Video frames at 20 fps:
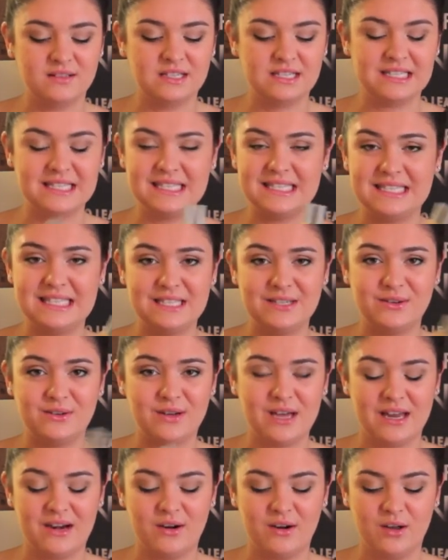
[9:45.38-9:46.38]
conceal.
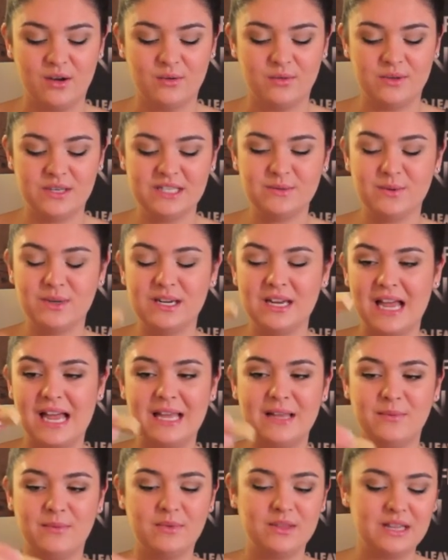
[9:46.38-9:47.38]
I don't know. This one,
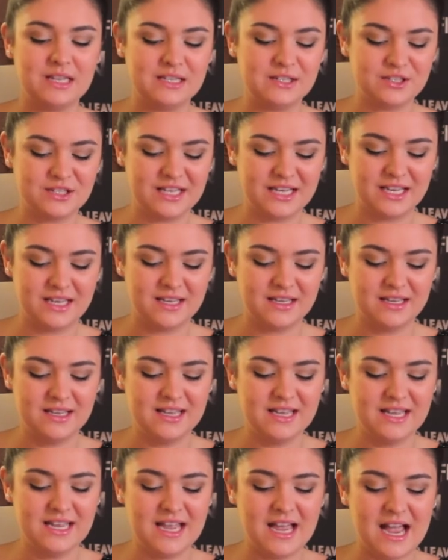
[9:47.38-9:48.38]
I there's like,
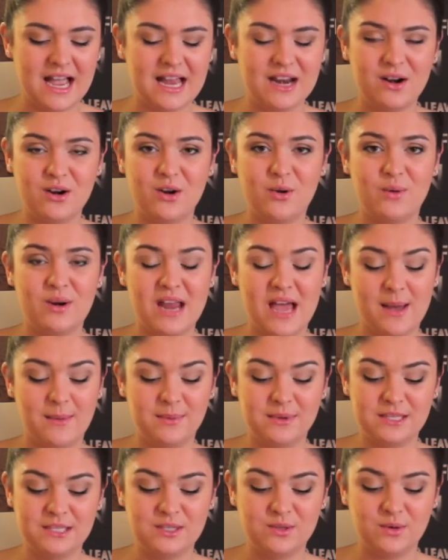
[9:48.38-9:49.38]
I don't know what
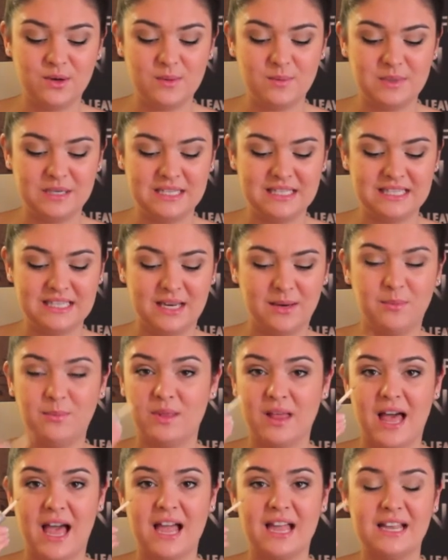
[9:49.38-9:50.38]
happened to it, but it's like
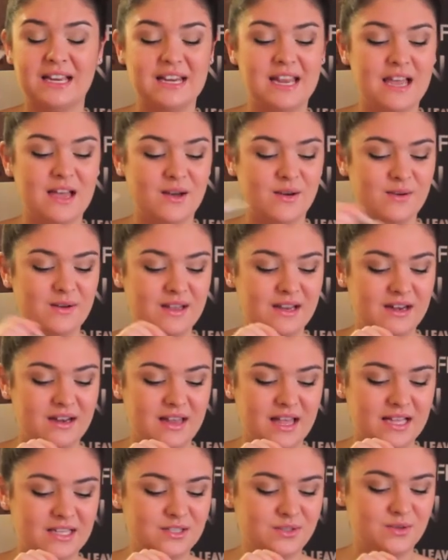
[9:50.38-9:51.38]
black now, and
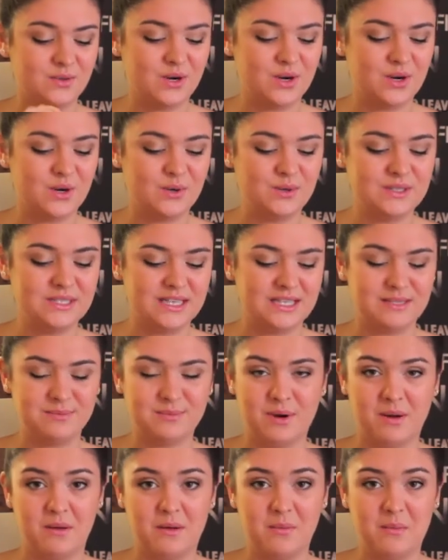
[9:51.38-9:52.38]
that's gross. That's
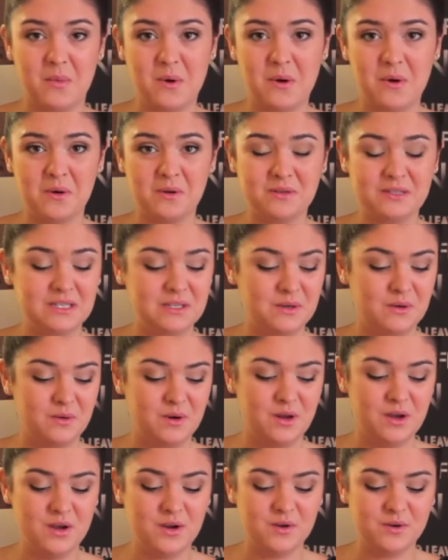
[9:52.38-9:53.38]
probably mold, who
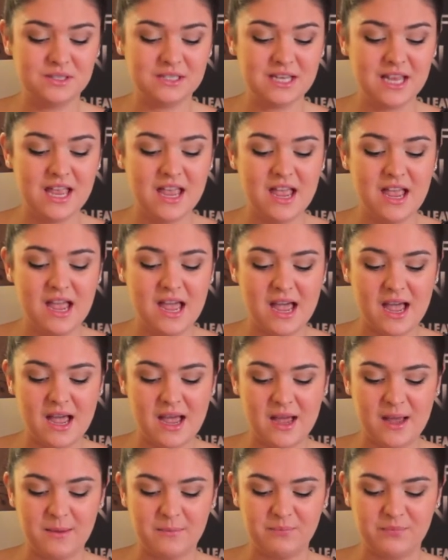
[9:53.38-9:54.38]
knows.
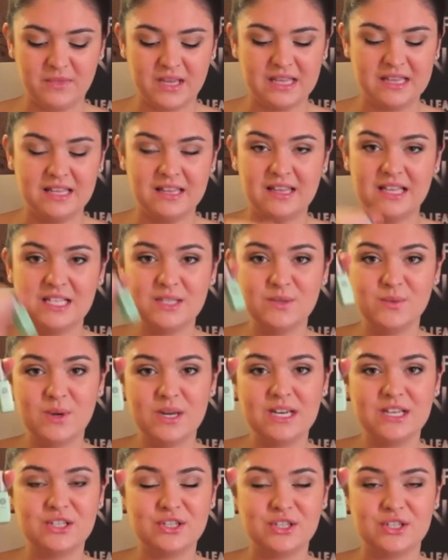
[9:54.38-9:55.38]
Um, and then this
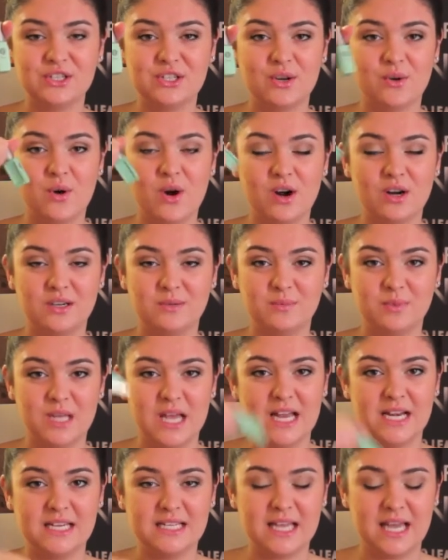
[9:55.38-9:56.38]
one is just so hard to
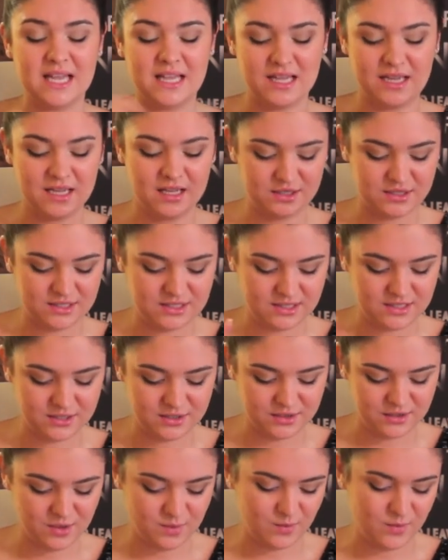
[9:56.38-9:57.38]
blend that I just,
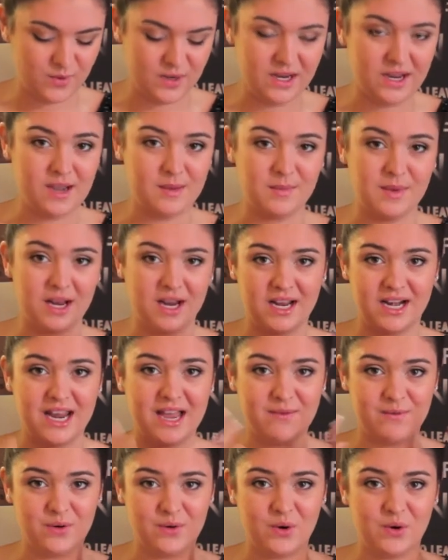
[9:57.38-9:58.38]
there's no point. I'm not going to
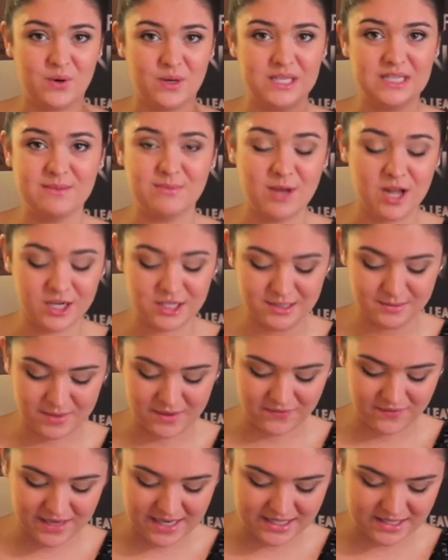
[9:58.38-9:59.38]
have a green splotch on
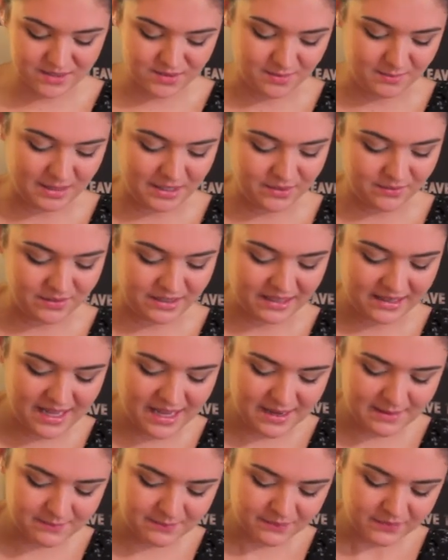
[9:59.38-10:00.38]
my face, so I'm getting rid of
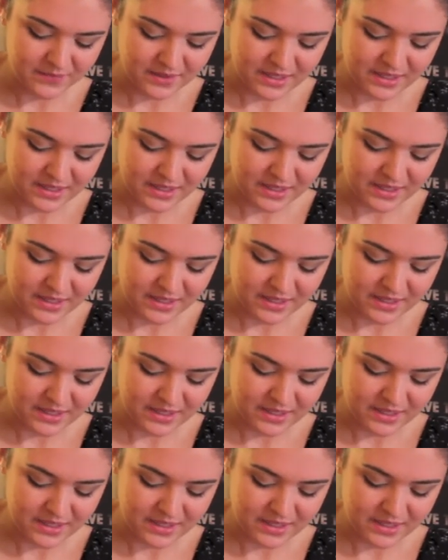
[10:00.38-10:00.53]
that.